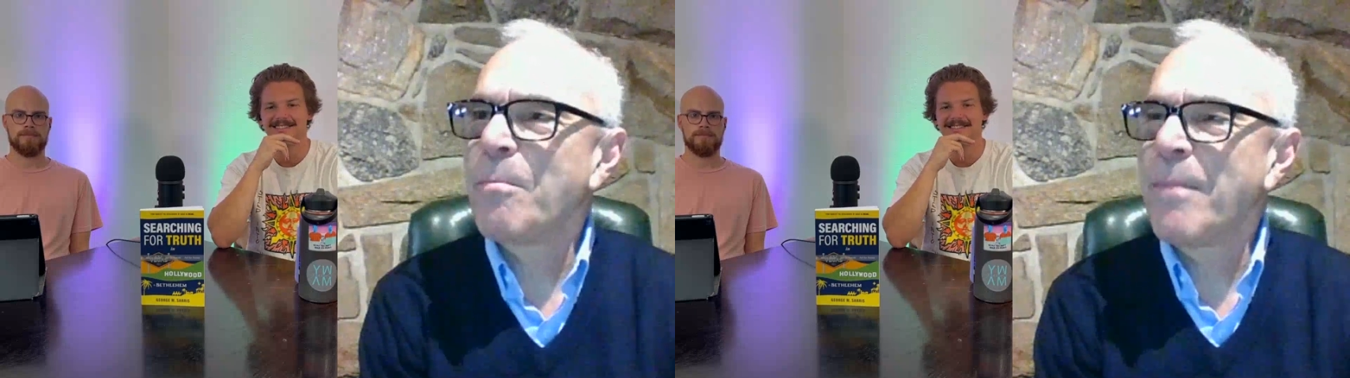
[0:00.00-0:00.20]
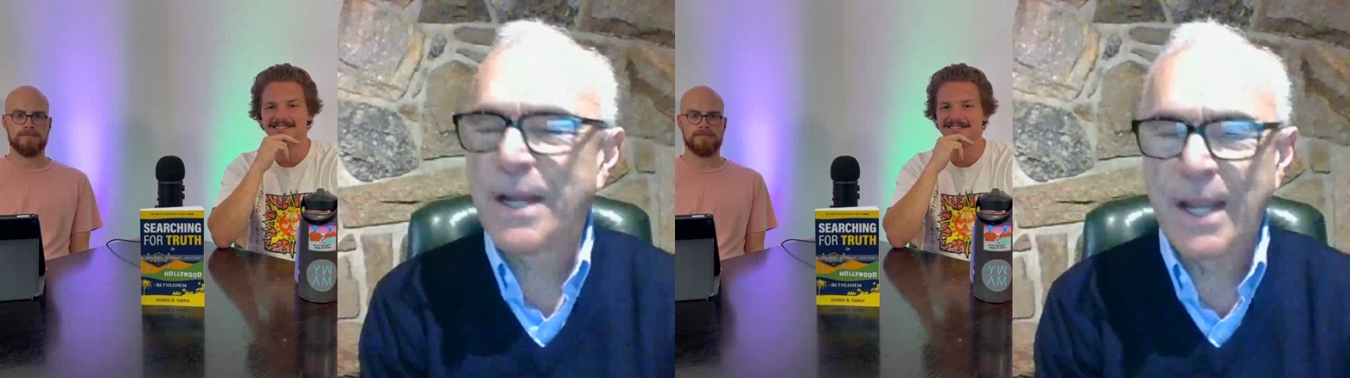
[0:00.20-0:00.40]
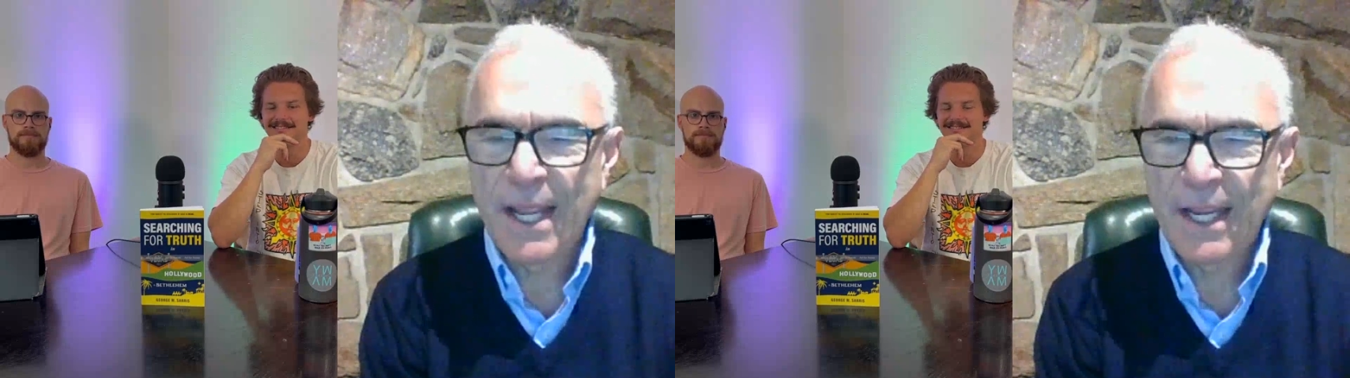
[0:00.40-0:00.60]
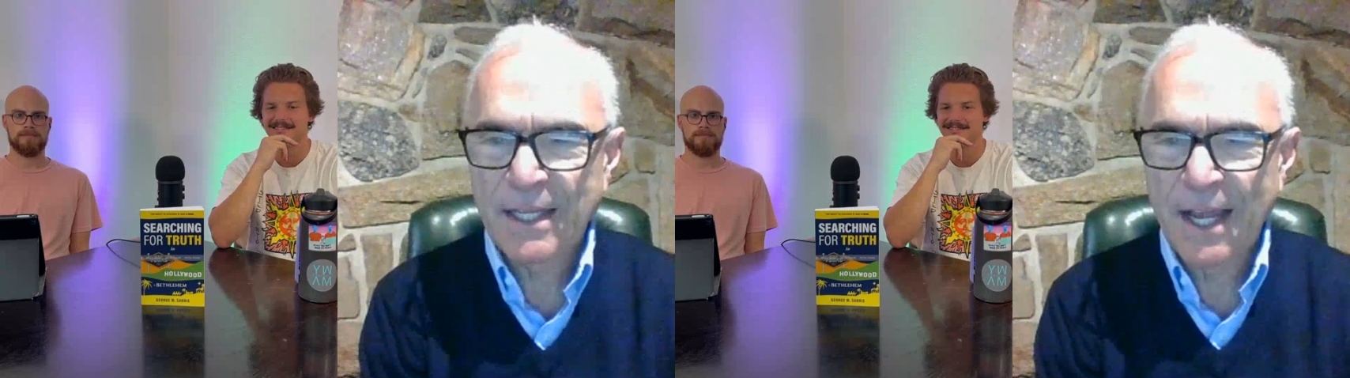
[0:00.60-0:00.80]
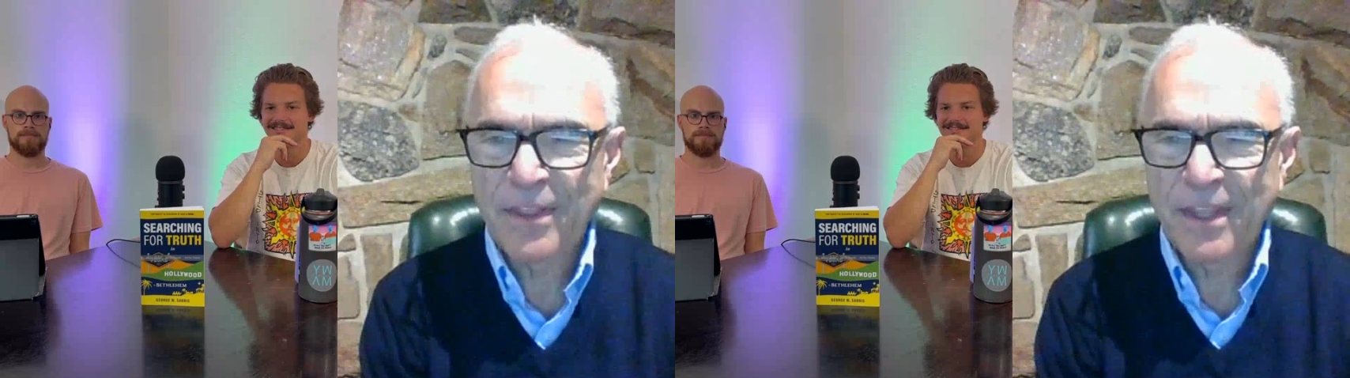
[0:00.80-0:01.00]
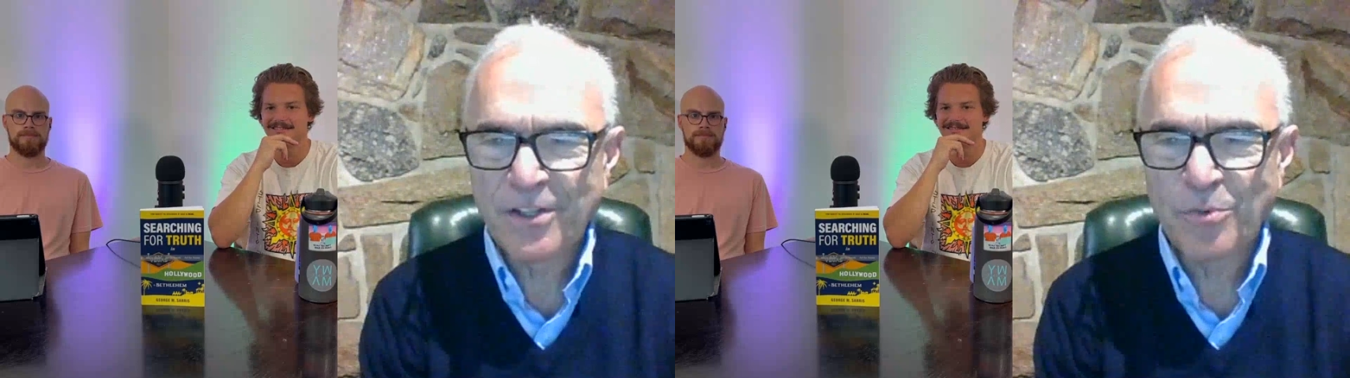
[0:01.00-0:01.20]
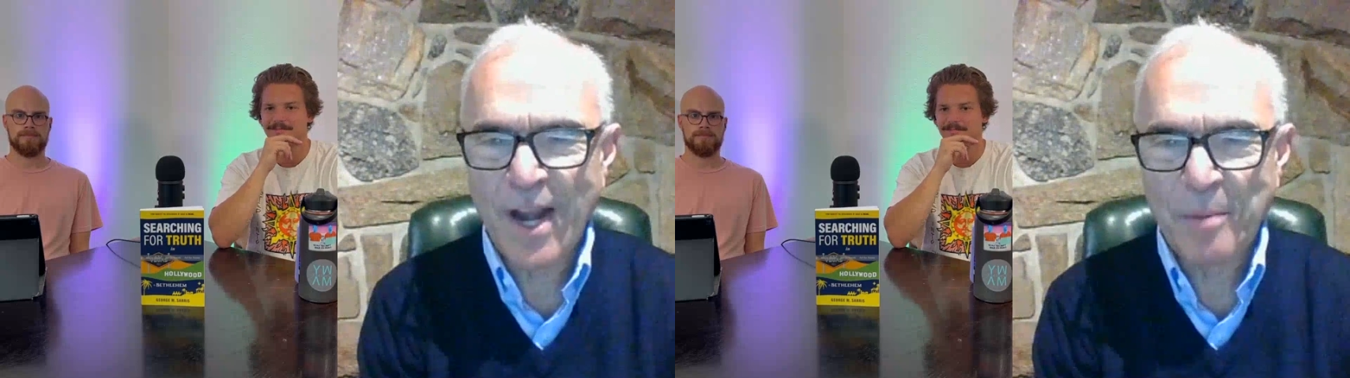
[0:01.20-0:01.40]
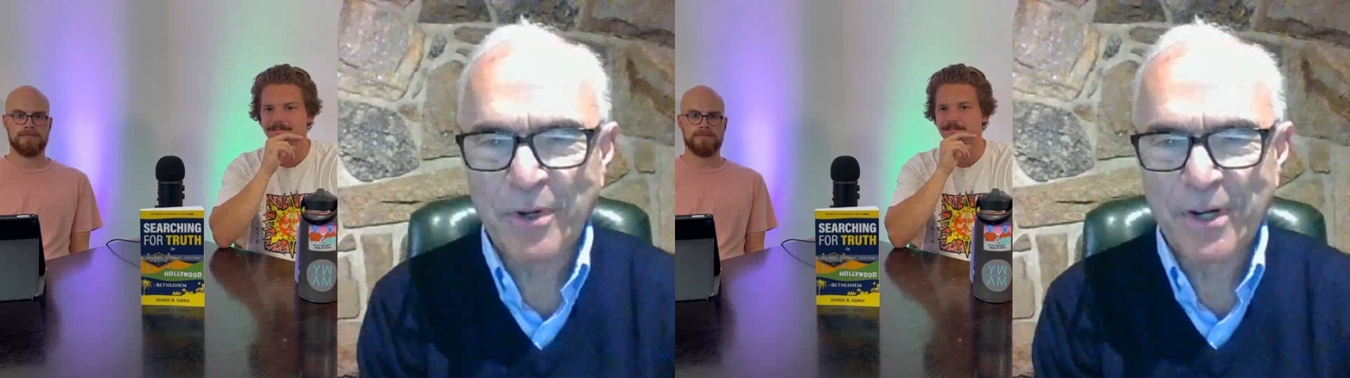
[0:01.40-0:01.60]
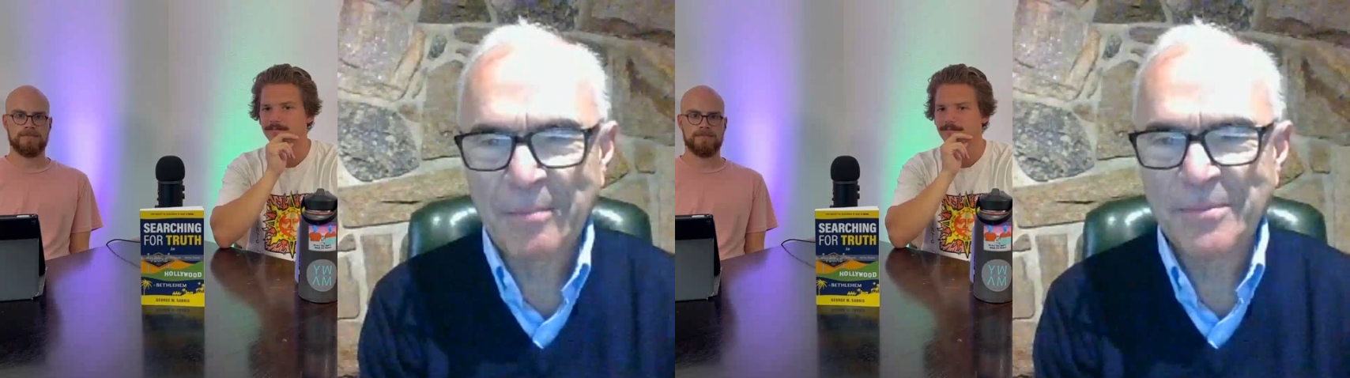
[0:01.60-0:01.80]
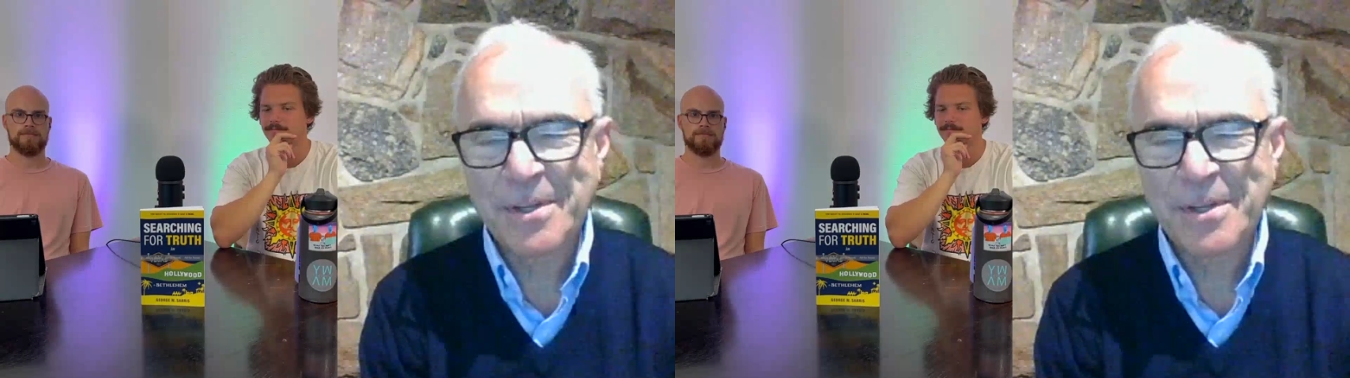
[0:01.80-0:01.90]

Speaker 1: Monday, I think is when I mm. put it up,